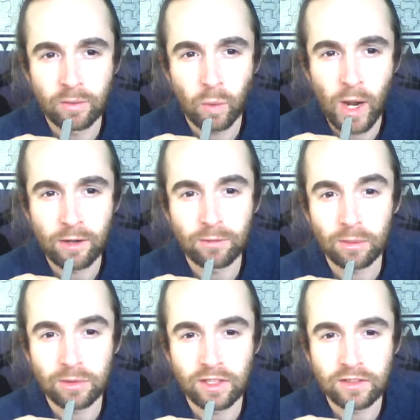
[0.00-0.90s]
way of
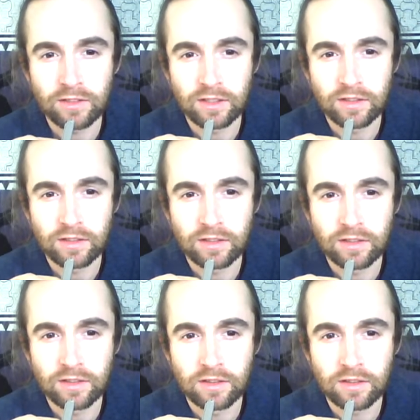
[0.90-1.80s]
representing
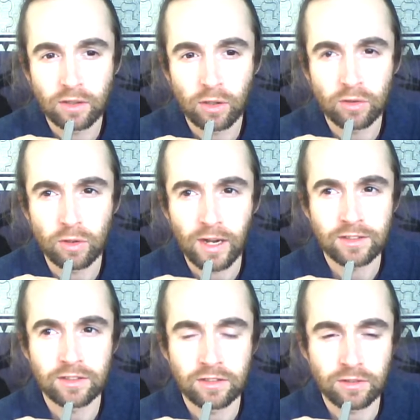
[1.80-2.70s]
God or
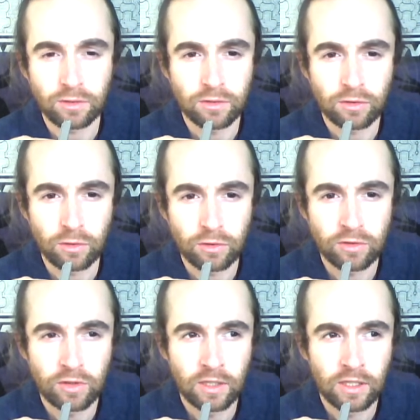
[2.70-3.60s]
essence or
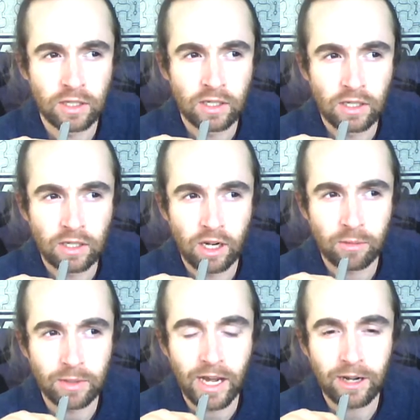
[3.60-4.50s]
source. I
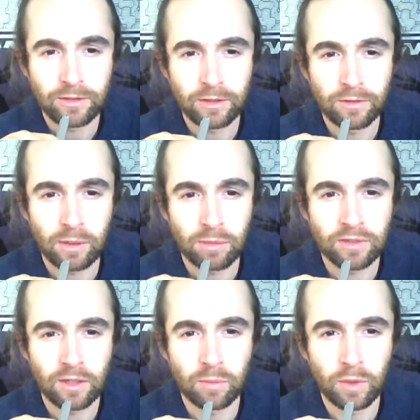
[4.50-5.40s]
mean, how do you
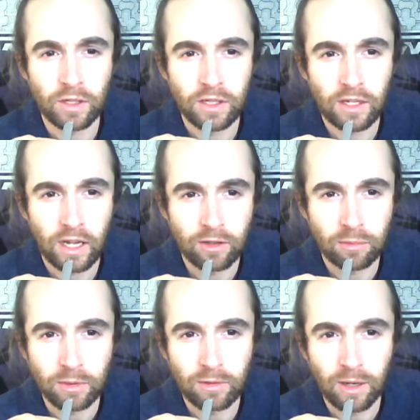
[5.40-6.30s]
represent what
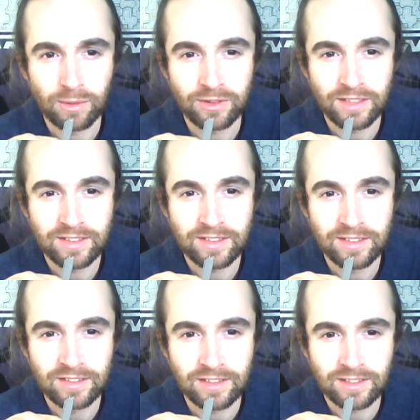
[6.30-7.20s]
cannot be
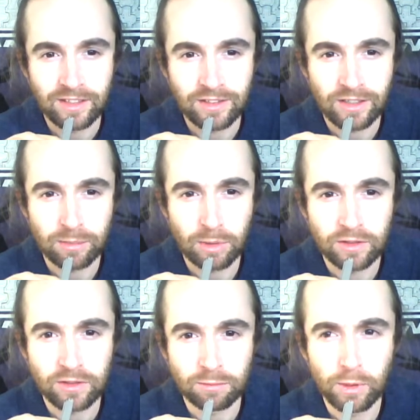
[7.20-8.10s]
represented, essentially,
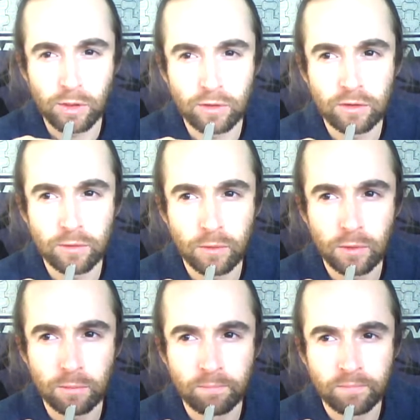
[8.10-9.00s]
because it's beyond
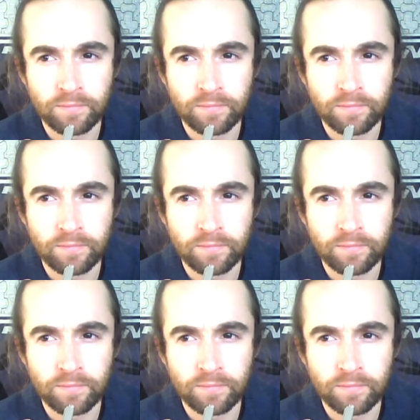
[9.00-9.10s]
form?